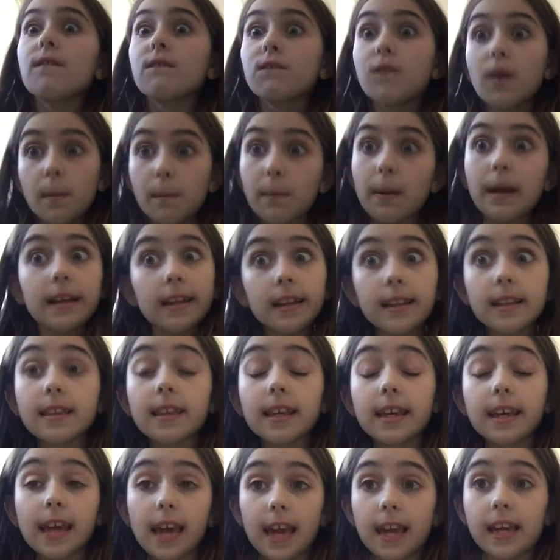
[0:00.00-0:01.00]
from biting
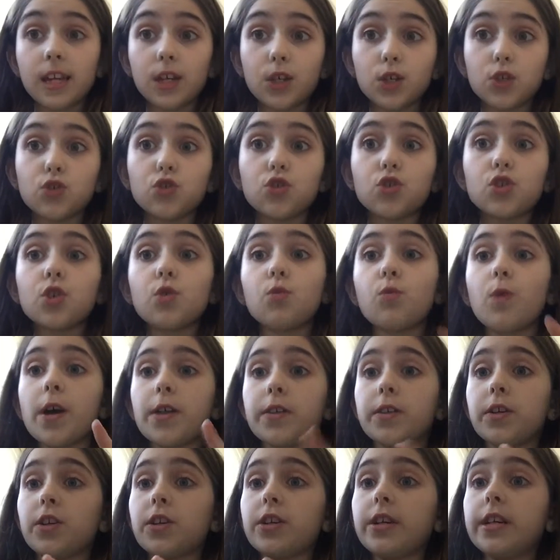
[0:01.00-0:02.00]
the cage,
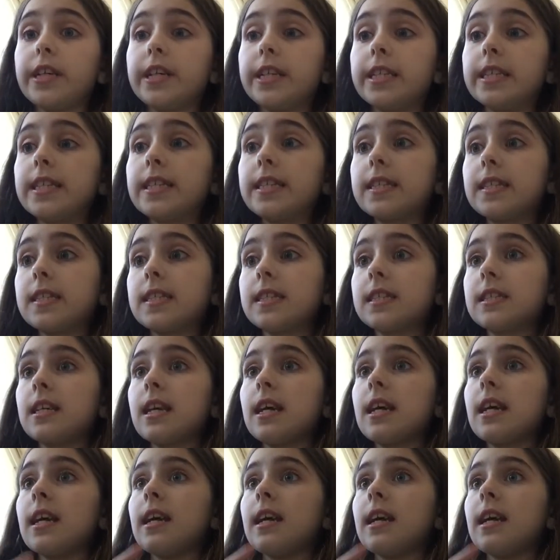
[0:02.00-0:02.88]
whether it's